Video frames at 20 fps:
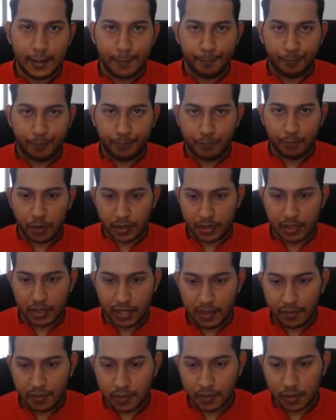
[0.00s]

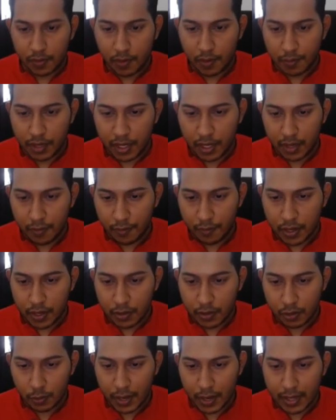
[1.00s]
positive. So from here, when you
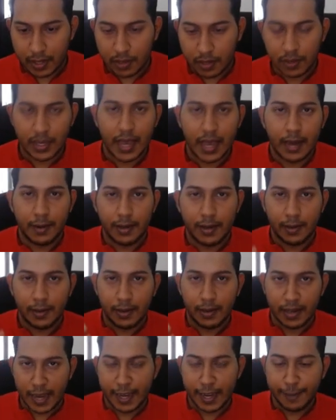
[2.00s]
square this, you get
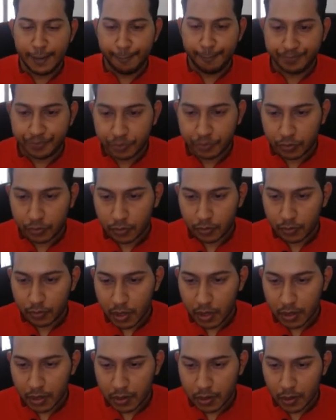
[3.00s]
9.
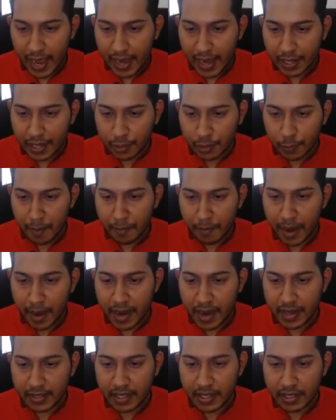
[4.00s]
So x square
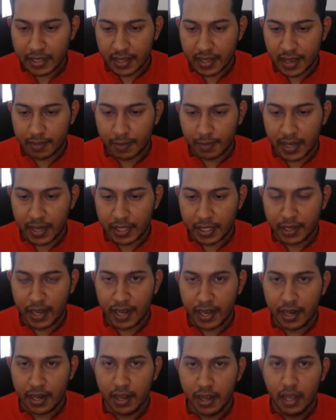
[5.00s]
minus 6x plus
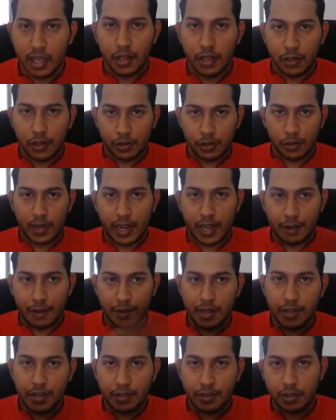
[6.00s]
9. So you can
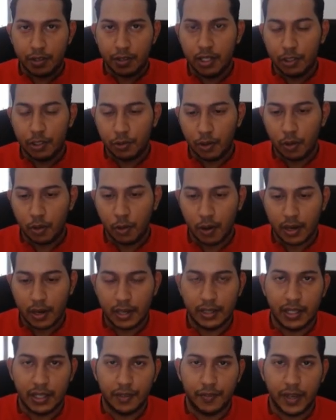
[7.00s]
reduce into a
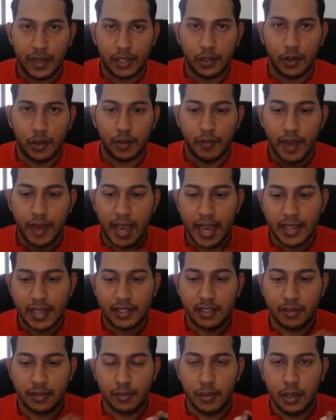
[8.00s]
quadratic factor of
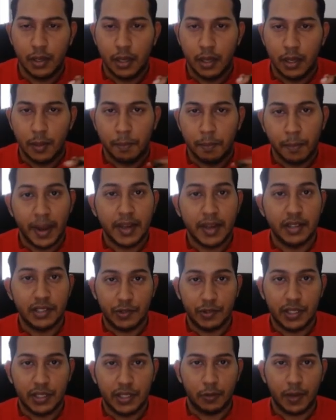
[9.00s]
x minus
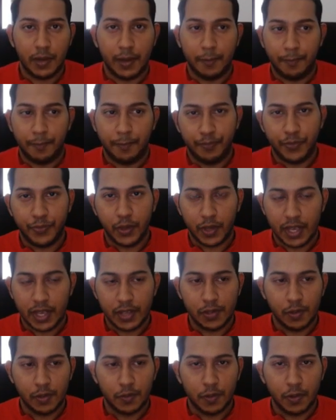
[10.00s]
3 square. Okay,
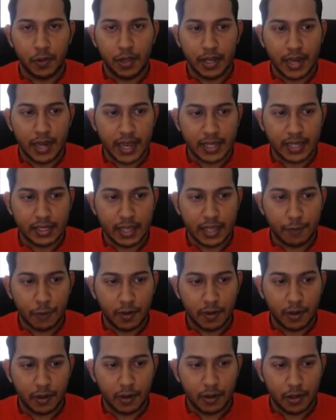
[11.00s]
so for the next step, what
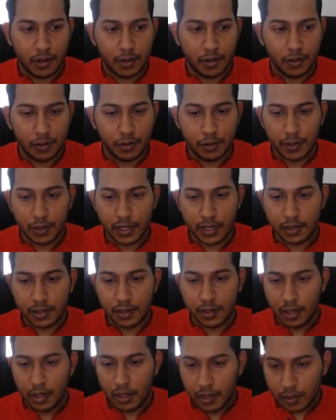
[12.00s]
we're going to do is,
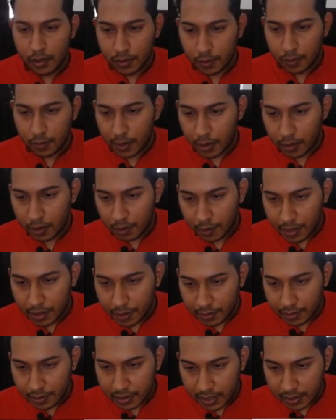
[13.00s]
so we're going to
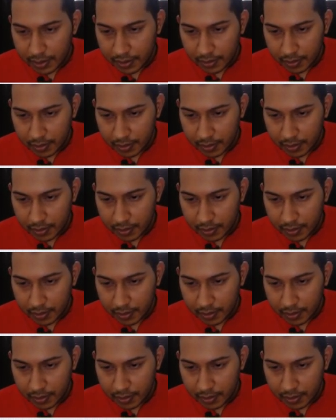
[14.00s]
reduce this